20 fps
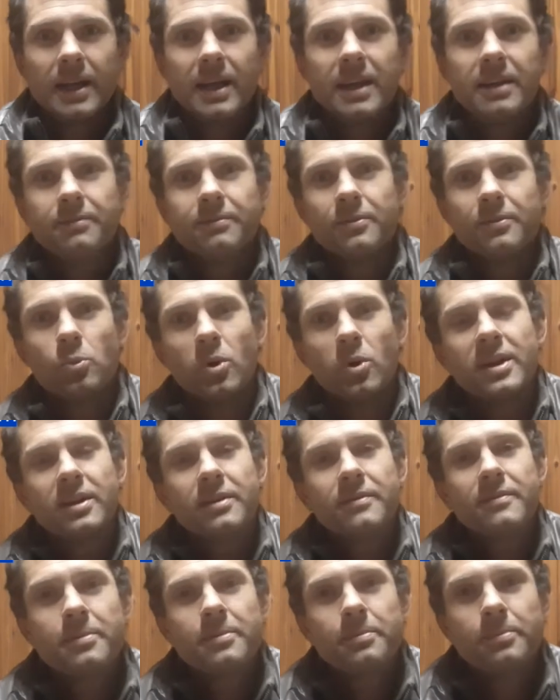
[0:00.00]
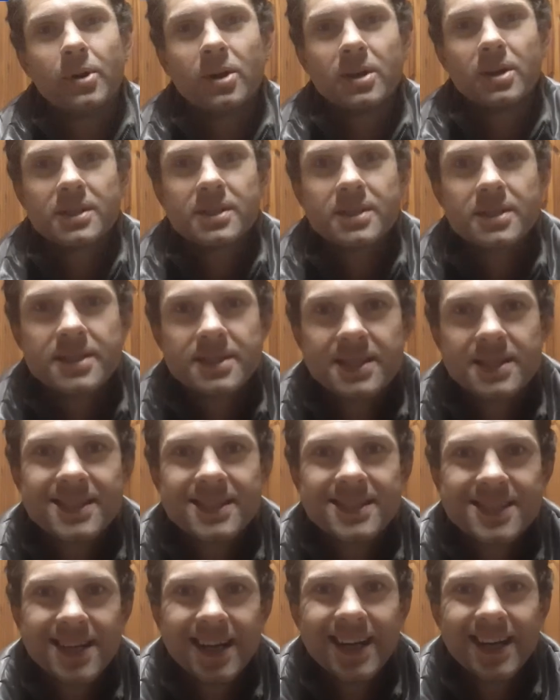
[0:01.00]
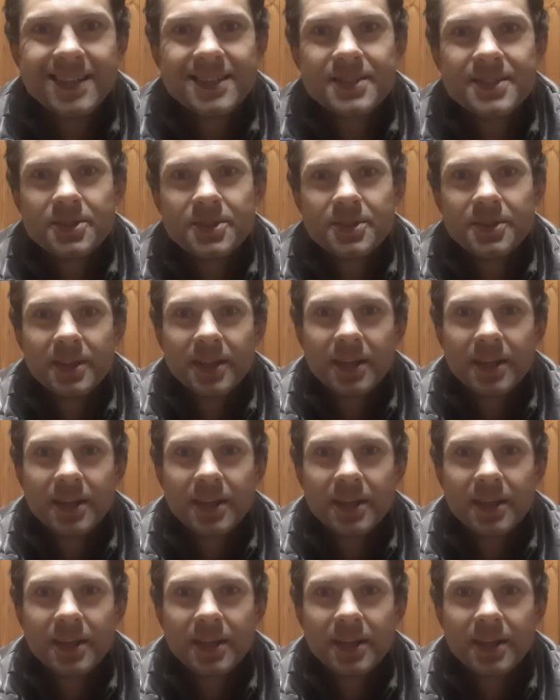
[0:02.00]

If one of the partners decides